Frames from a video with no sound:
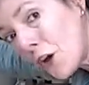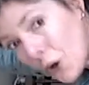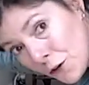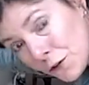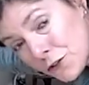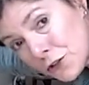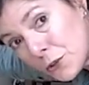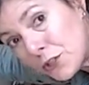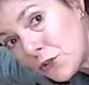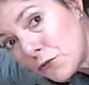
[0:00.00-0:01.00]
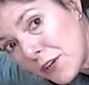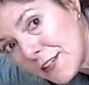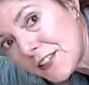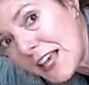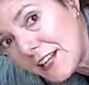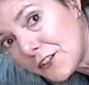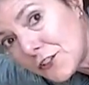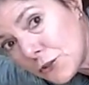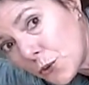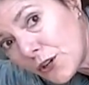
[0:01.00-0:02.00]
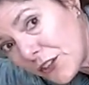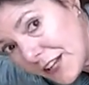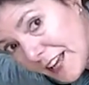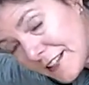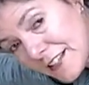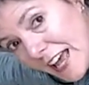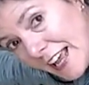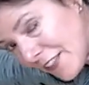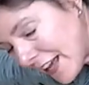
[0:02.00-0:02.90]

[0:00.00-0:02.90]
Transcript: you overdo it, you risk getting sore the next day, and